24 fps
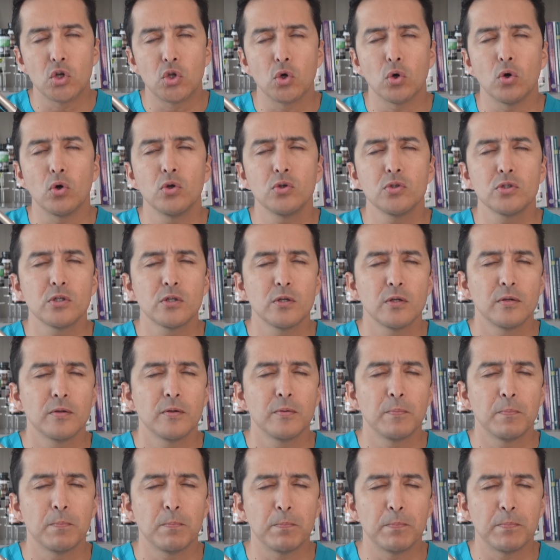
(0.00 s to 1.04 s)
Don't
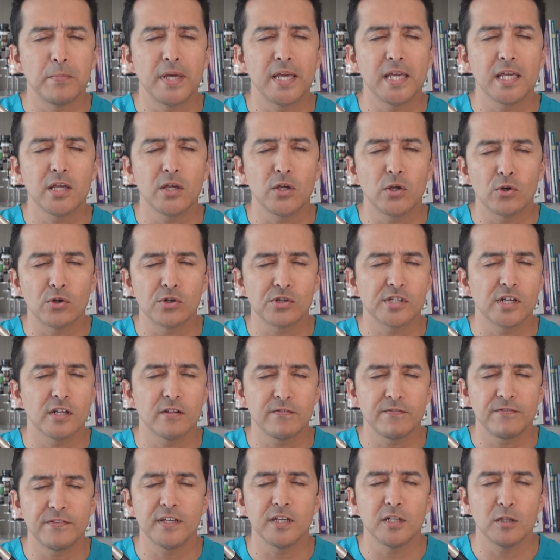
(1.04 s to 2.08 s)
make
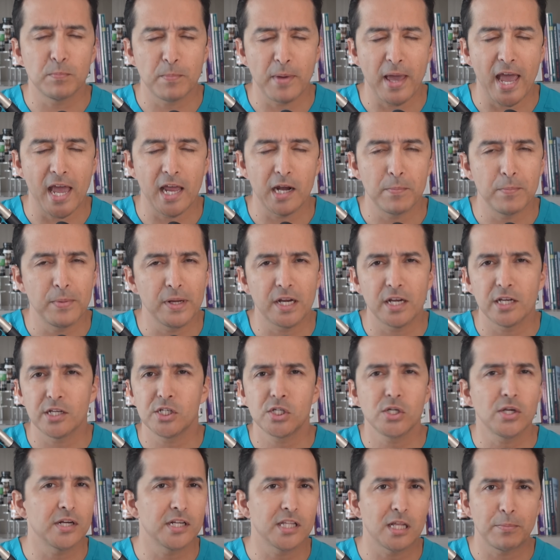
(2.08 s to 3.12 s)
yourself feel bad
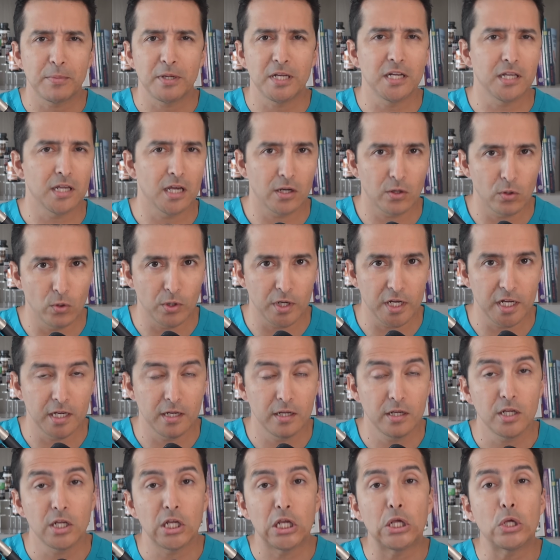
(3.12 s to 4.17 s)
because you ended up eating a
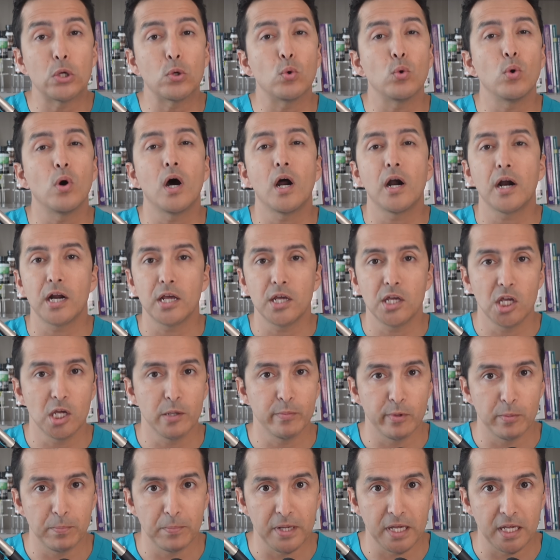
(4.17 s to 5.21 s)
cookie. You are a
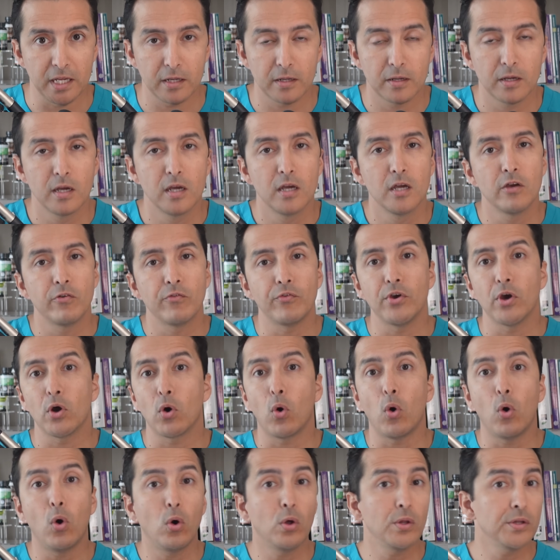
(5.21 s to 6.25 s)
human being. We
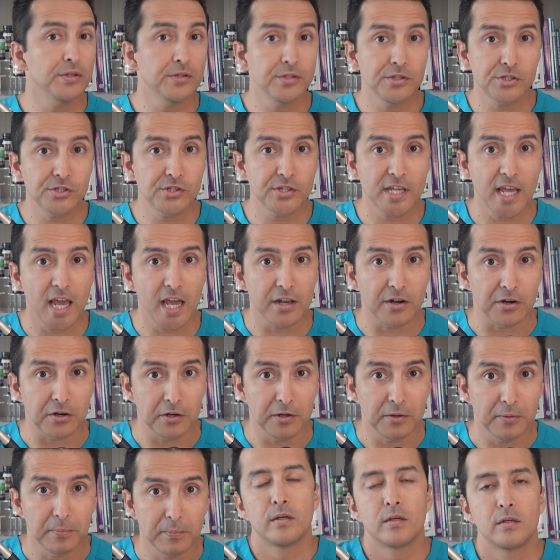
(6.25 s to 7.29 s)
are all in this
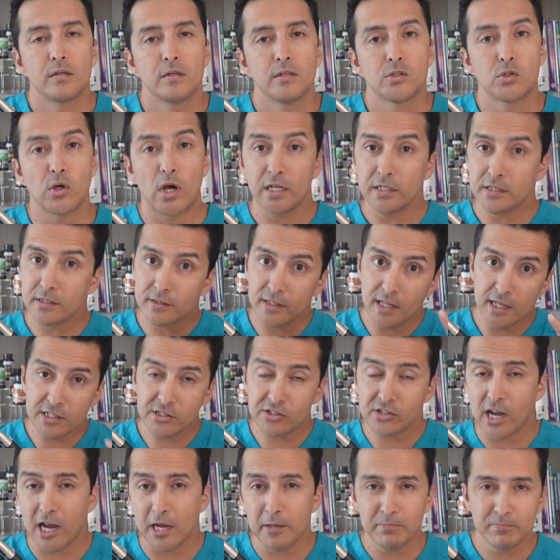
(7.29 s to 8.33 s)
together. So until next
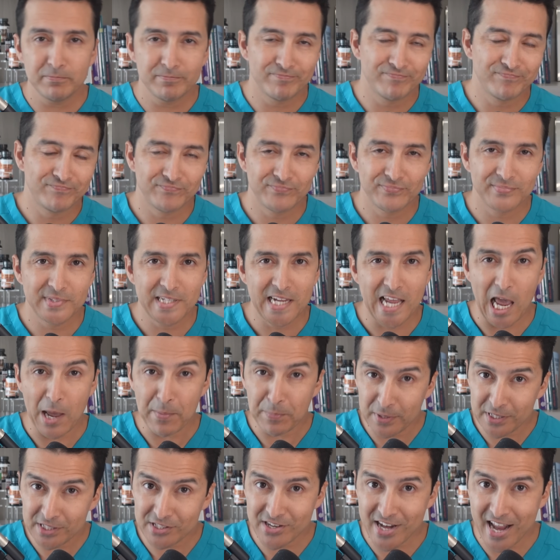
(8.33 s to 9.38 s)
time, happy
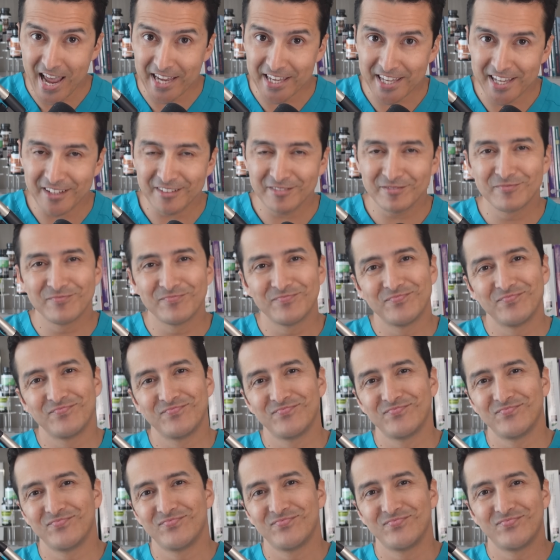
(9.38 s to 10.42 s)
snacking.
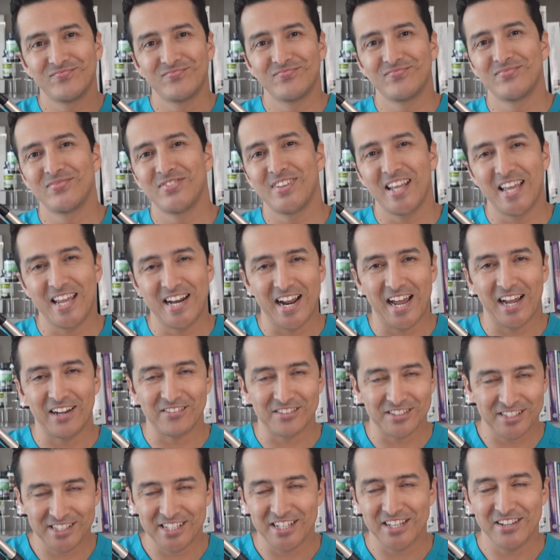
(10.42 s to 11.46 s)
And I will see
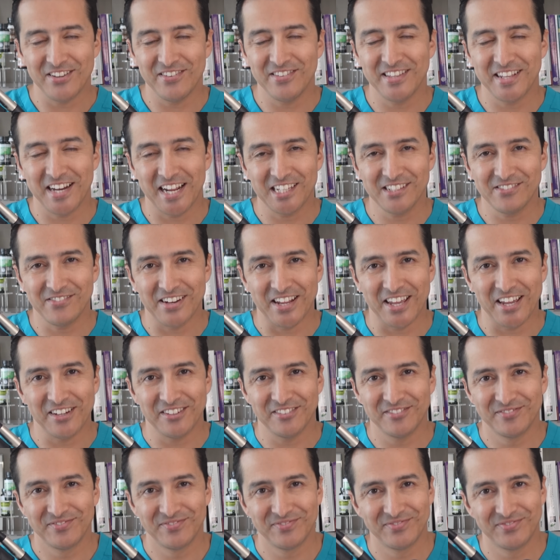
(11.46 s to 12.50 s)
you in the next video.
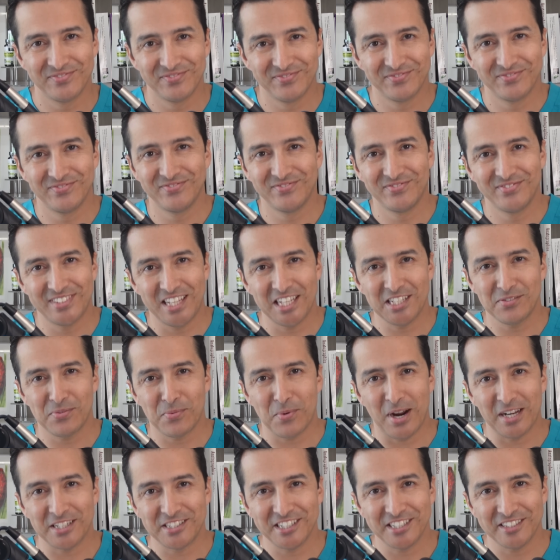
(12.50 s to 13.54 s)
Thanks for
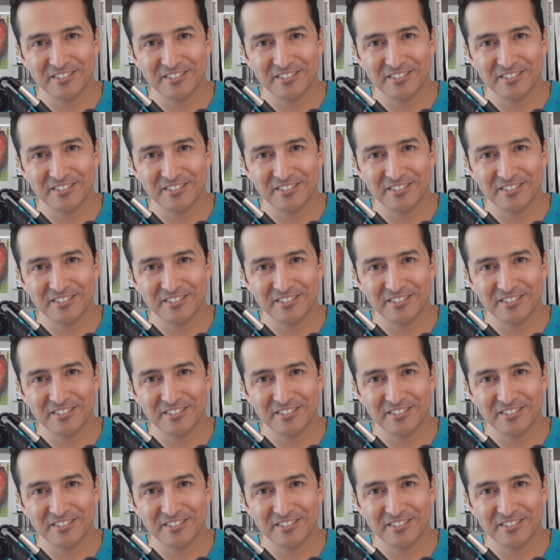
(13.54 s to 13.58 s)
watching.